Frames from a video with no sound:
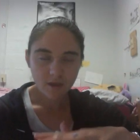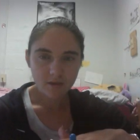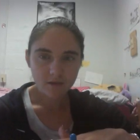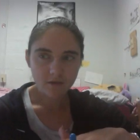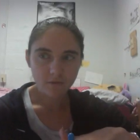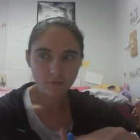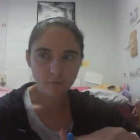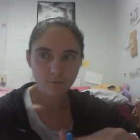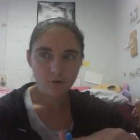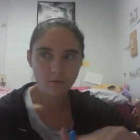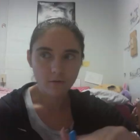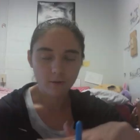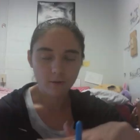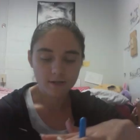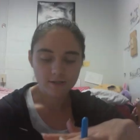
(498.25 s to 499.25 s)
you
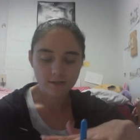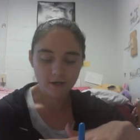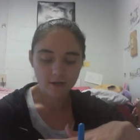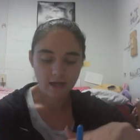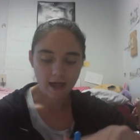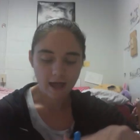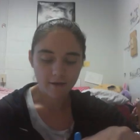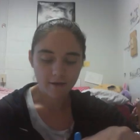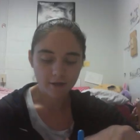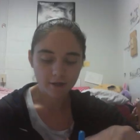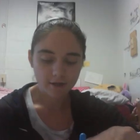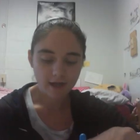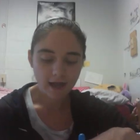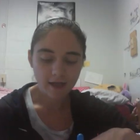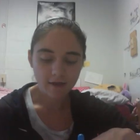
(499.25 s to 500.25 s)
want to start counting your
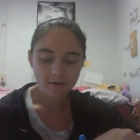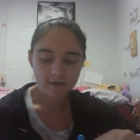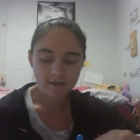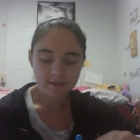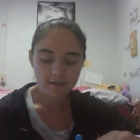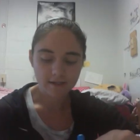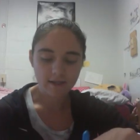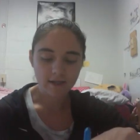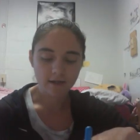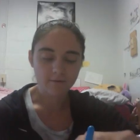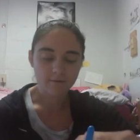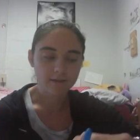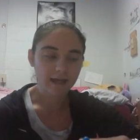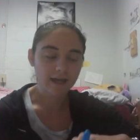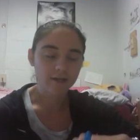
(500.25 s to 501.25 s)
calories and get a
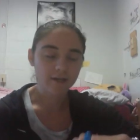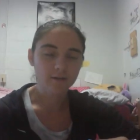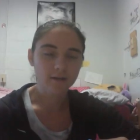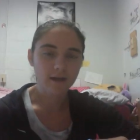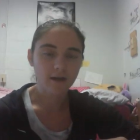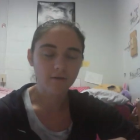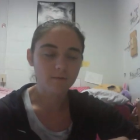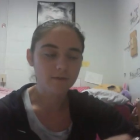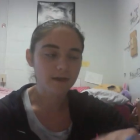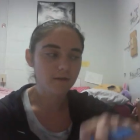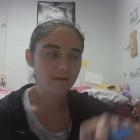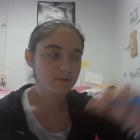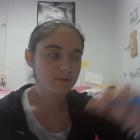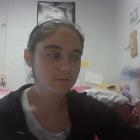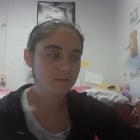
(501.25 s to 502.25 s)
really accurate count
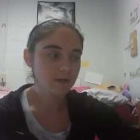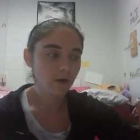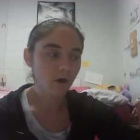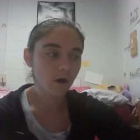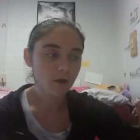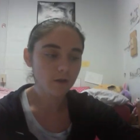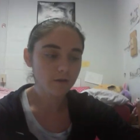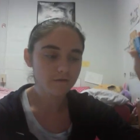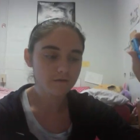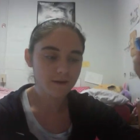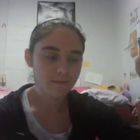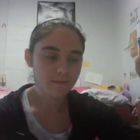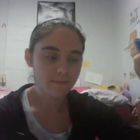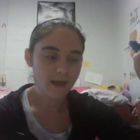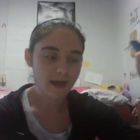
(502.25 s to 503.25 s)
without doing all of the
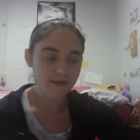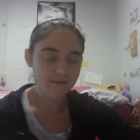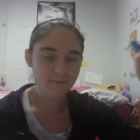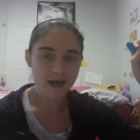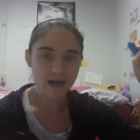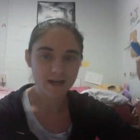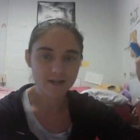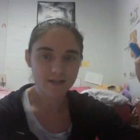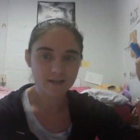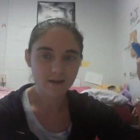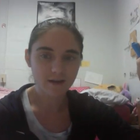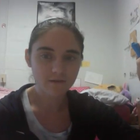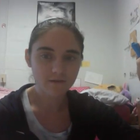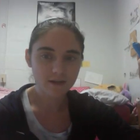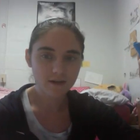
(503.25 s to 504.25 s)
mathematics
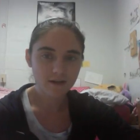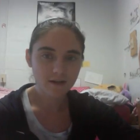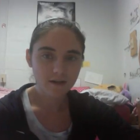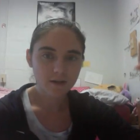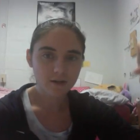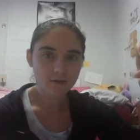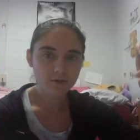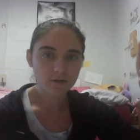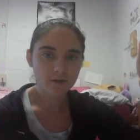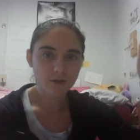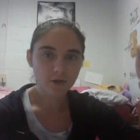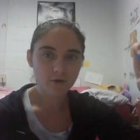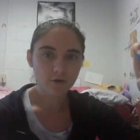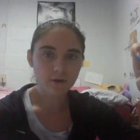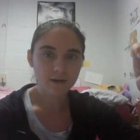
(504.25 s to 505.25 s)
of it. You can
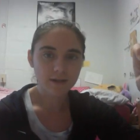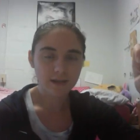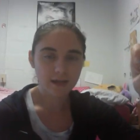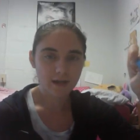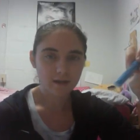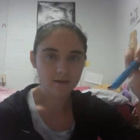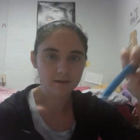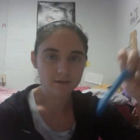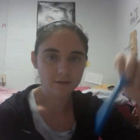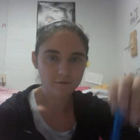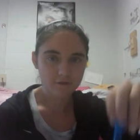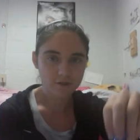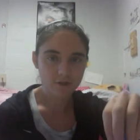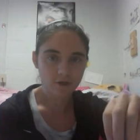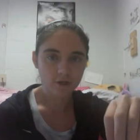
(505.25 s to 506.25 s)
go and get a
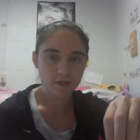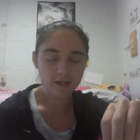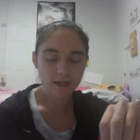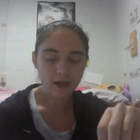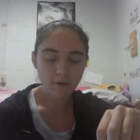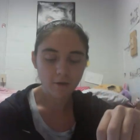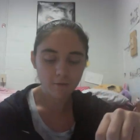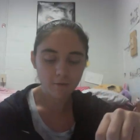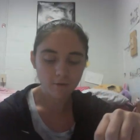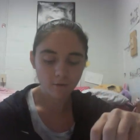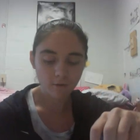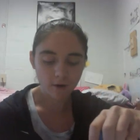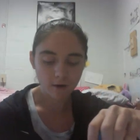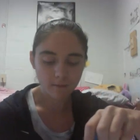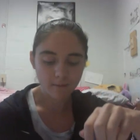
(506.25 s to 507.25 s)
Livestrong account
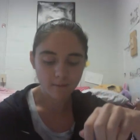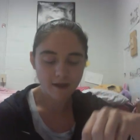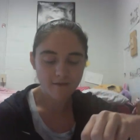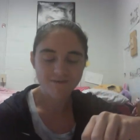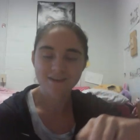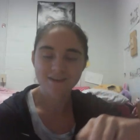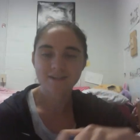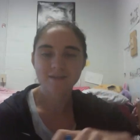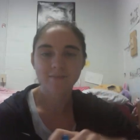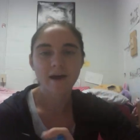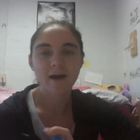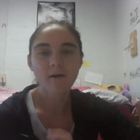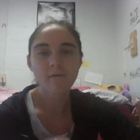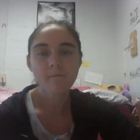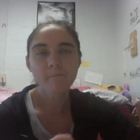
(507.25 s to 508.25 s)
or a
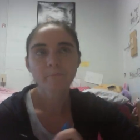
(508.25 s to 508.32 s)
MyFitnessPal,